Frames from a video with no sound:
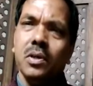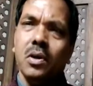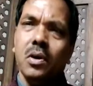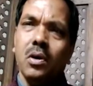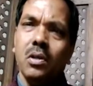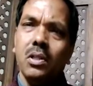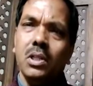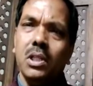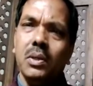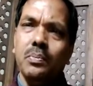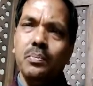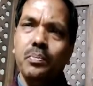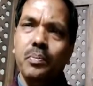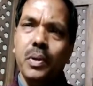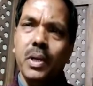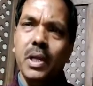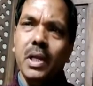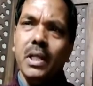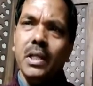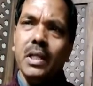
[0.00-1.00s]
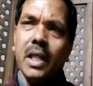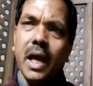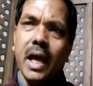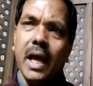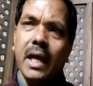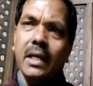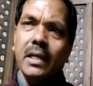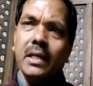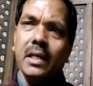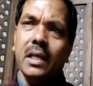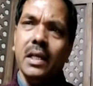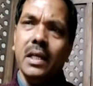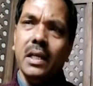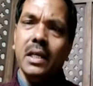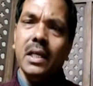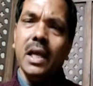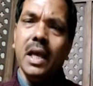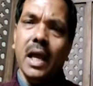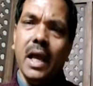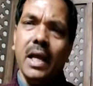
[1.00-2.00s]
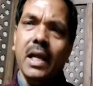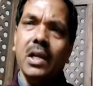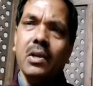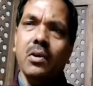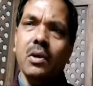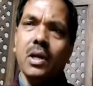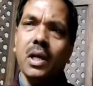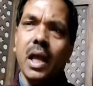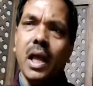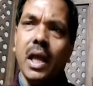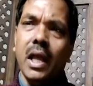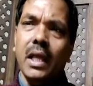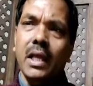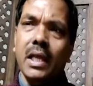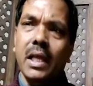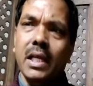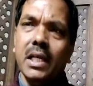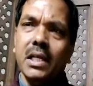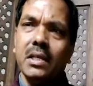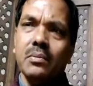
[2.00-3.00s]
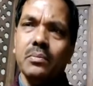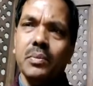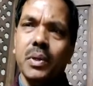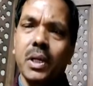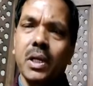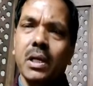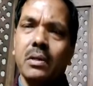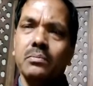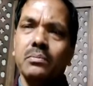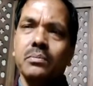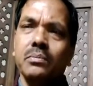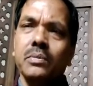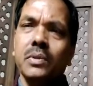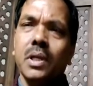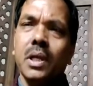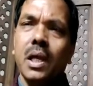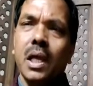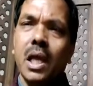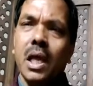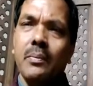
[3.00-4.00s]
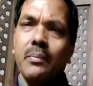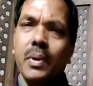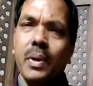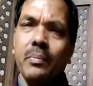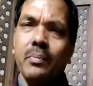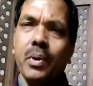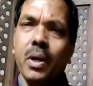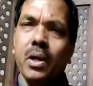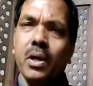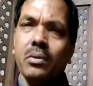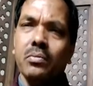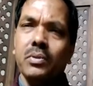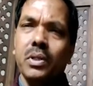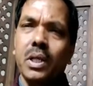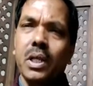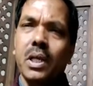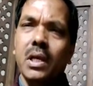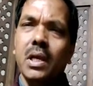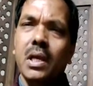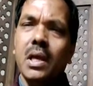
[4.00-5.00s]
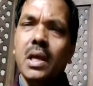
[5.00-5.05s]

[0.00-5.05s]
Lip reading: on the plea that he had not yet become a member of the